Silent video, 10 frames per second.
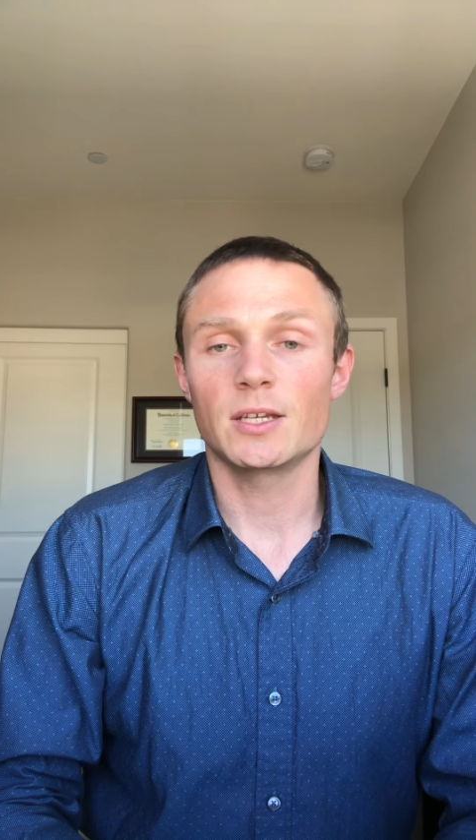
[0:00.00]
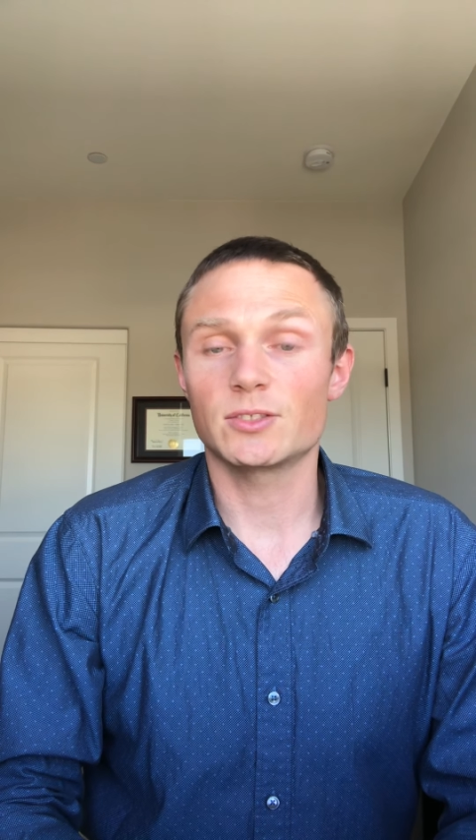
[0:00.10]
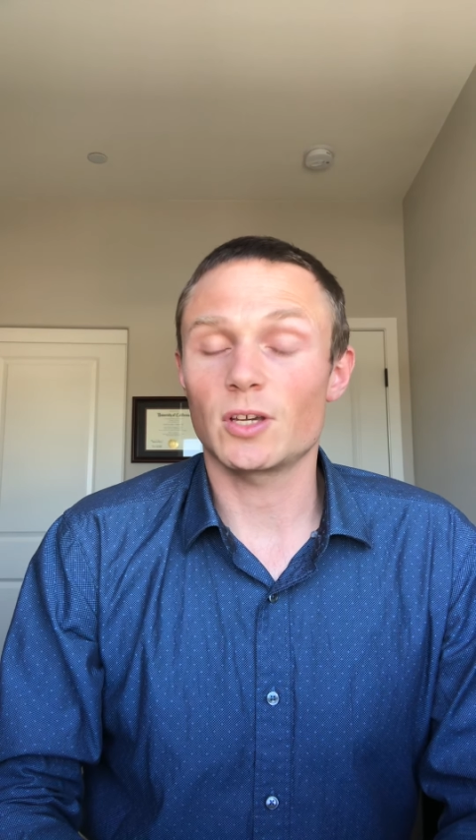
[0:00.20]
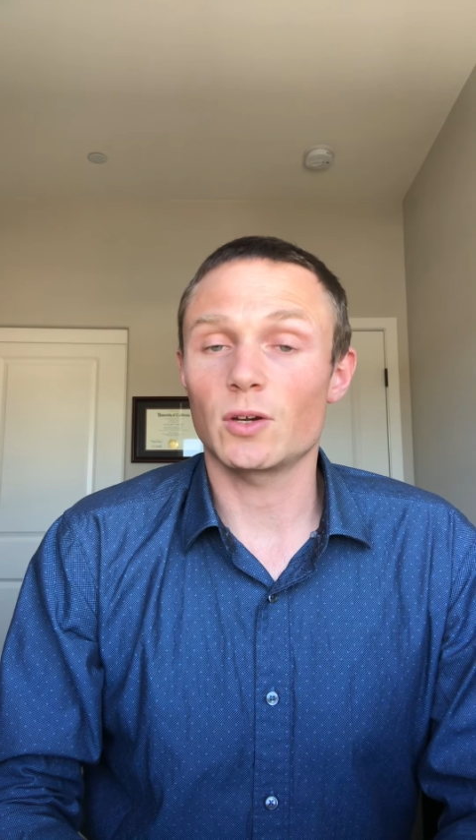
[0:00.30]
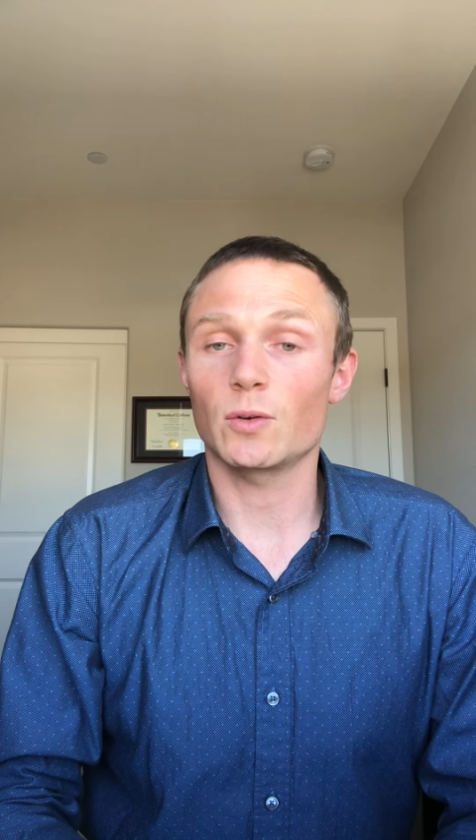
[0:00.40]

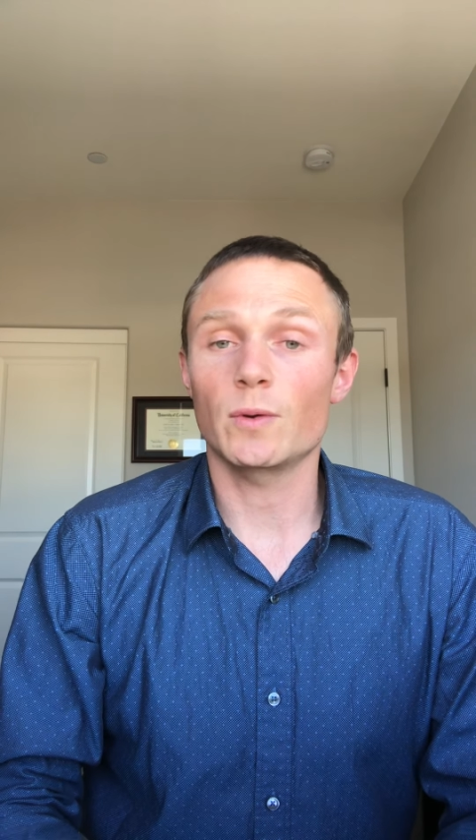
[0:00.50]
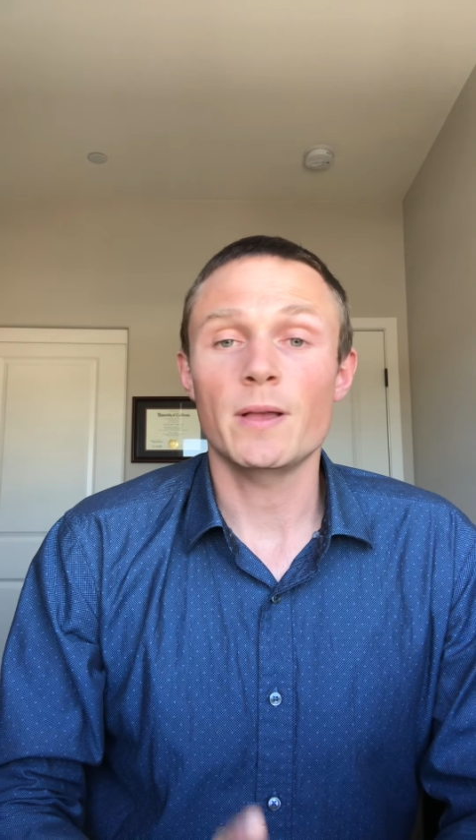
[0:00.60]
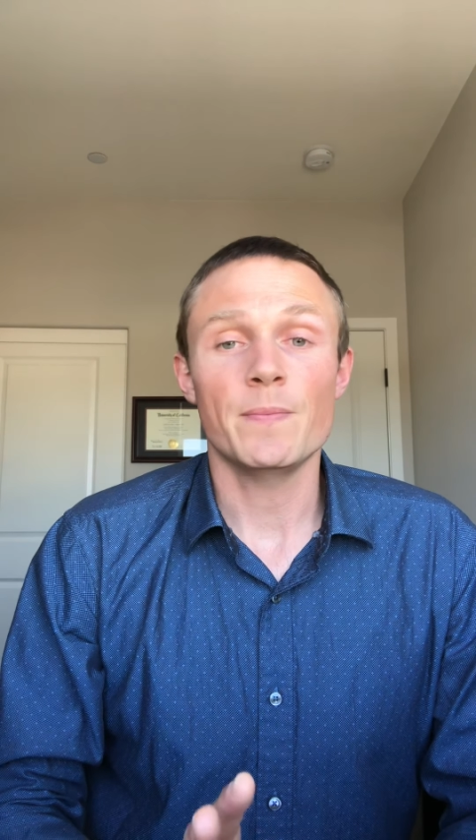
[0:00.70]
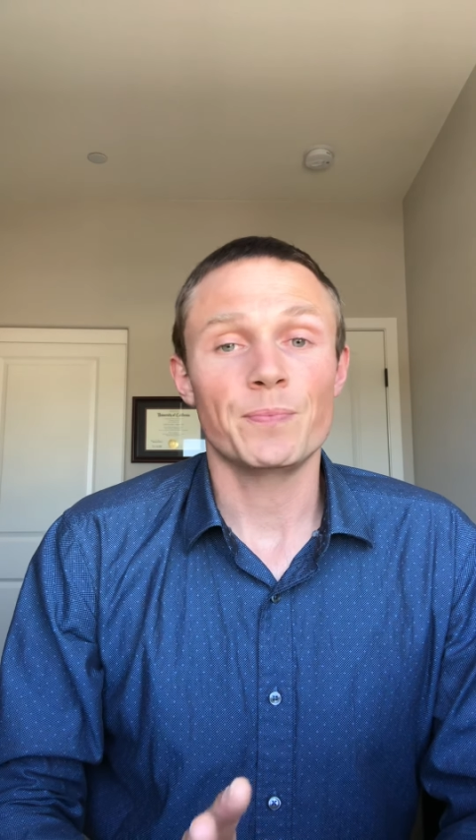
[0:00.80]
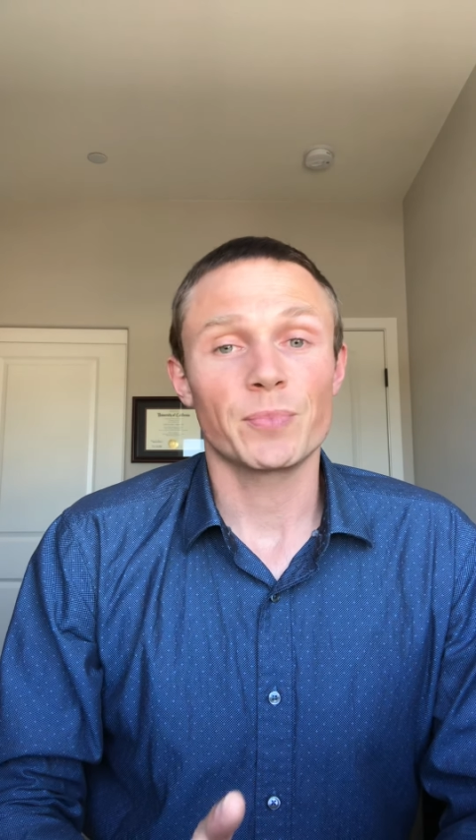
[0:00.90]
So
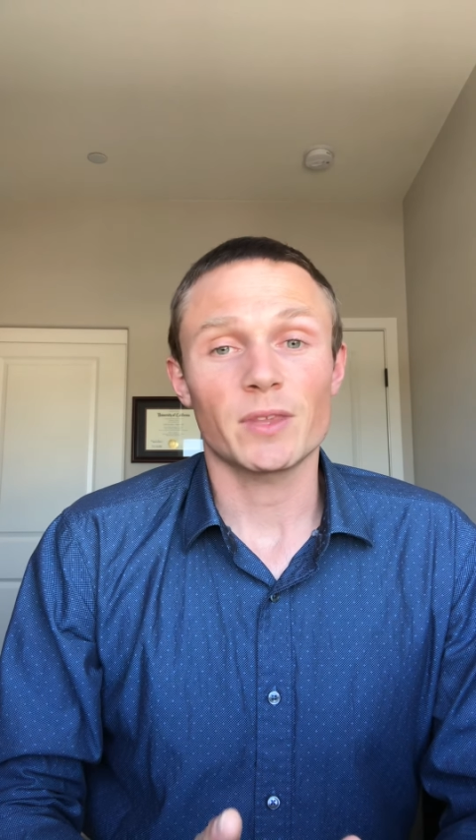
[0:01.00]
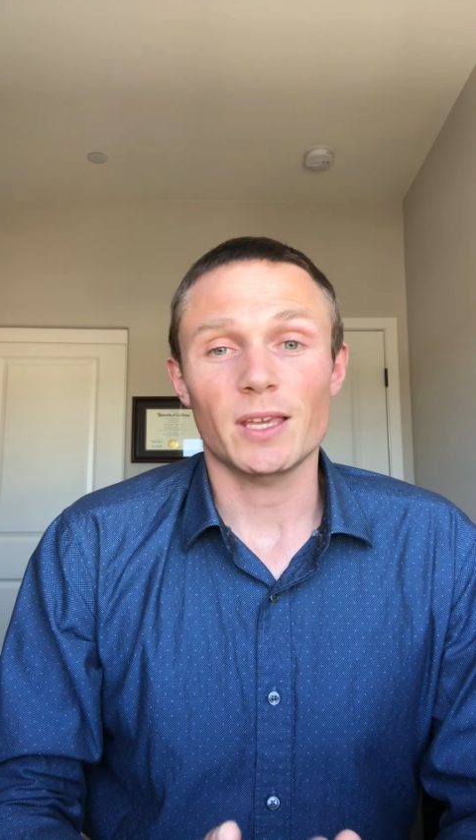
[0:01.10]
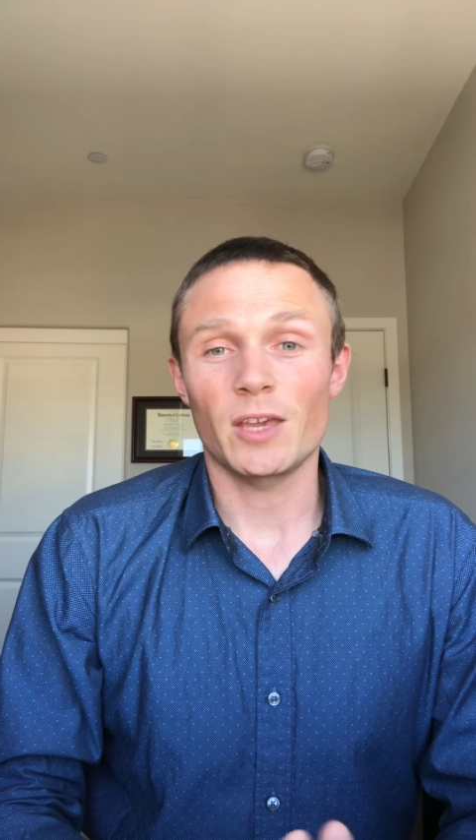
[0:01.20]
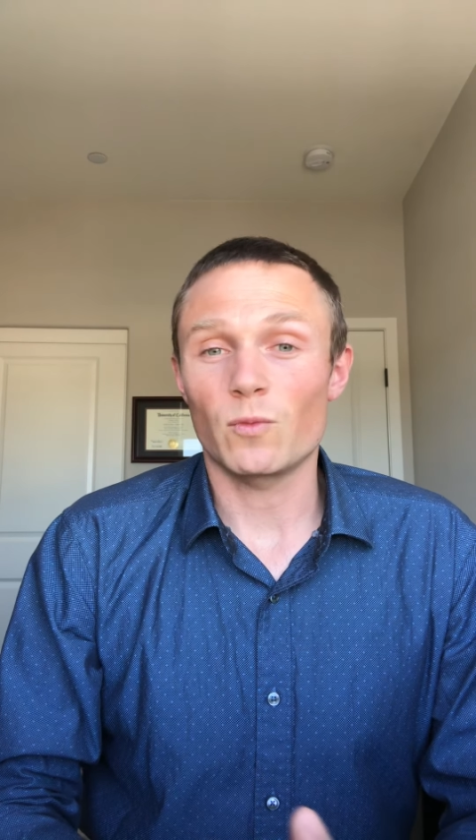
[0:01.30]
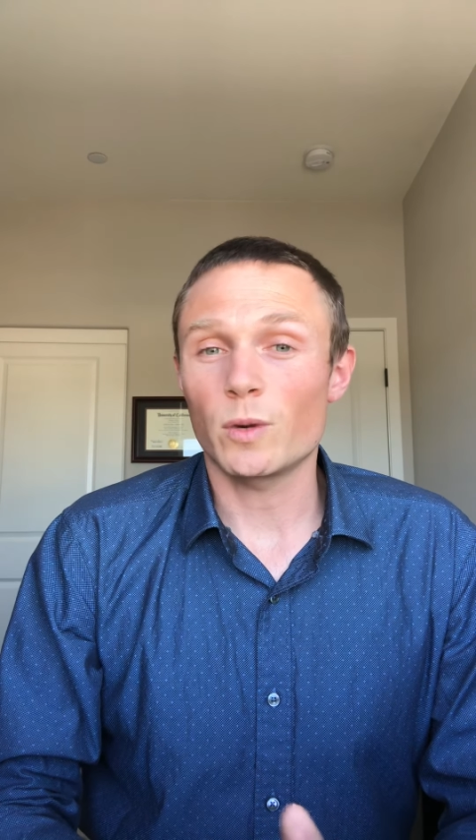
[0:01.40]

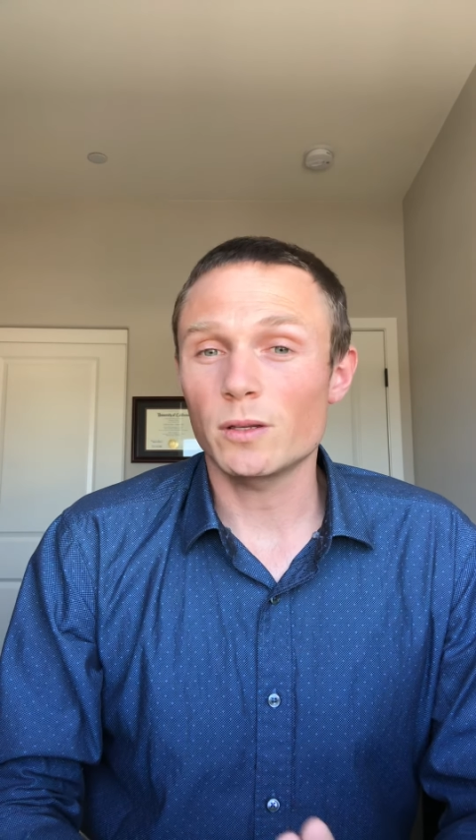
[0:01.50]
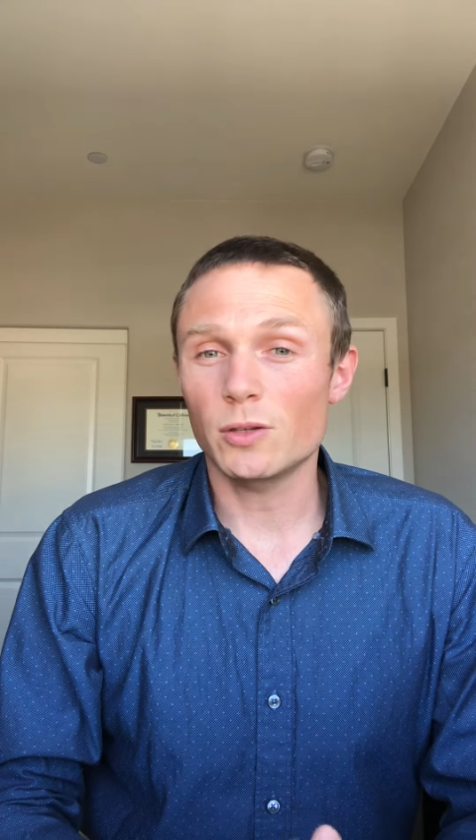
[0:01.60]
if we're